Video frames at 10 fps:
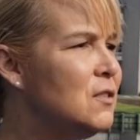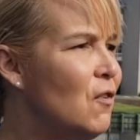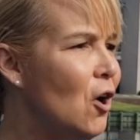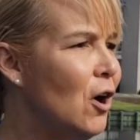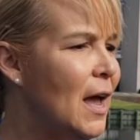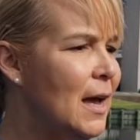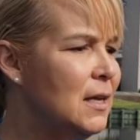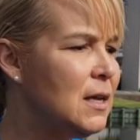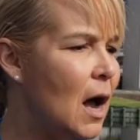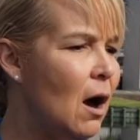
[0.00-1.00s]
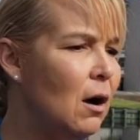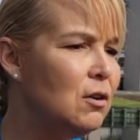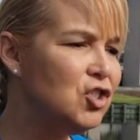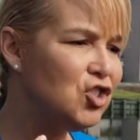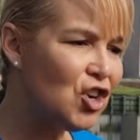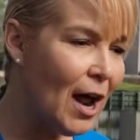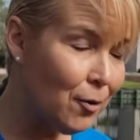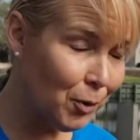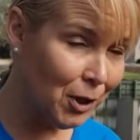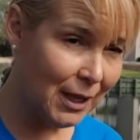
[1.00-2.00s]
far as our
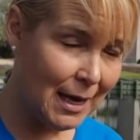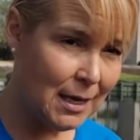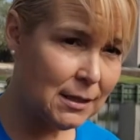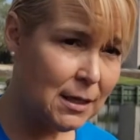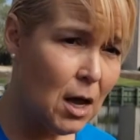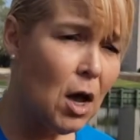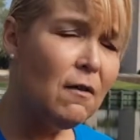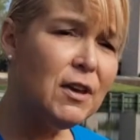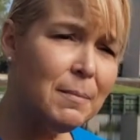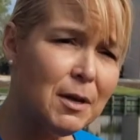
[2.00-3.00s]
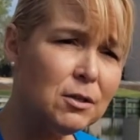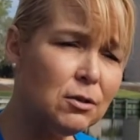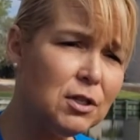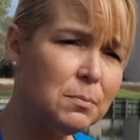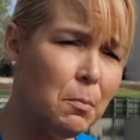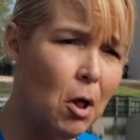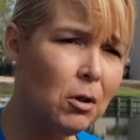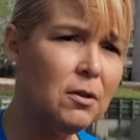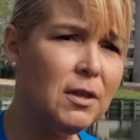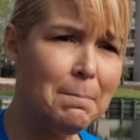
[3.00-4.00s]
general lengths, females are
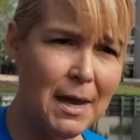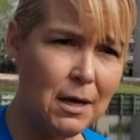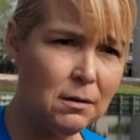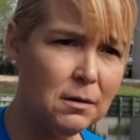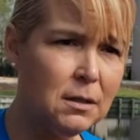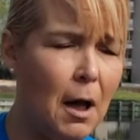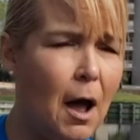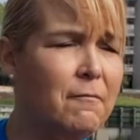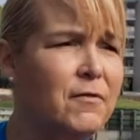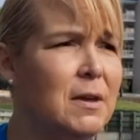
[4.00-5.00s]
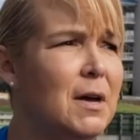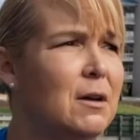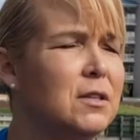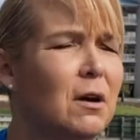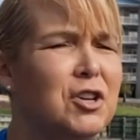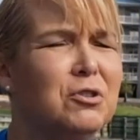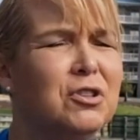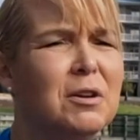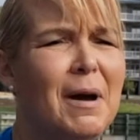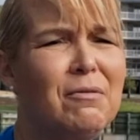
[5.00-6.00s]
smaller than males. Females are
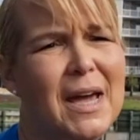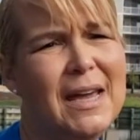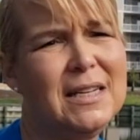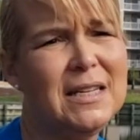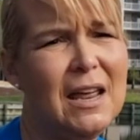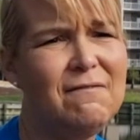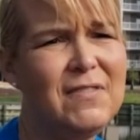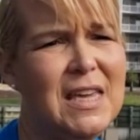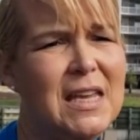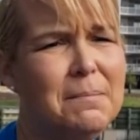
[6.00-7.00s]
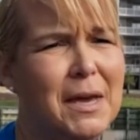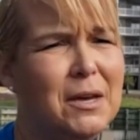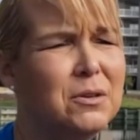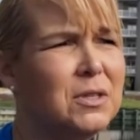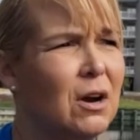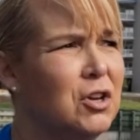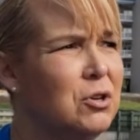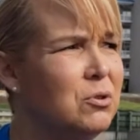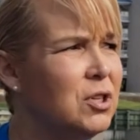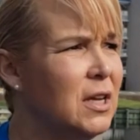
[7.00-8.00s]
usually about 9 to 10 feet. Males are
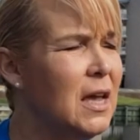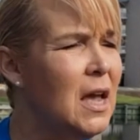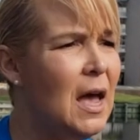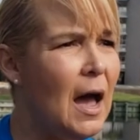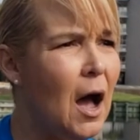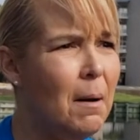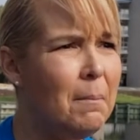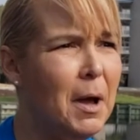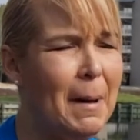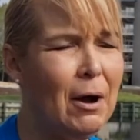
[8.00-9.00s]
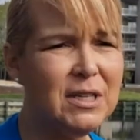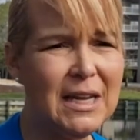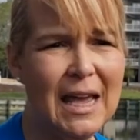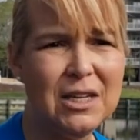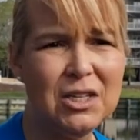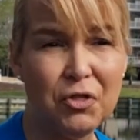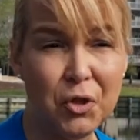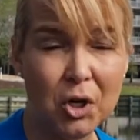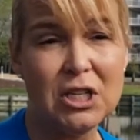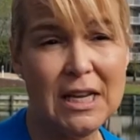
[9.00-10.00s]
usually about 10 to
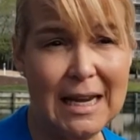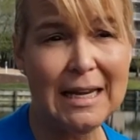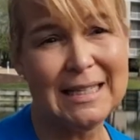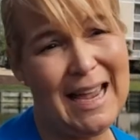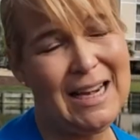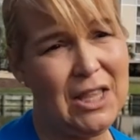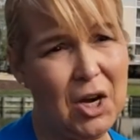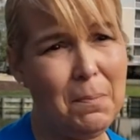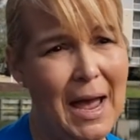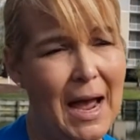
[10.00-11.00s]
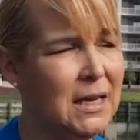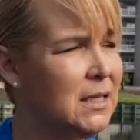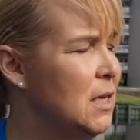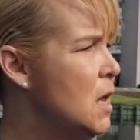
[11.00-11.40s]
13 is kind of their max.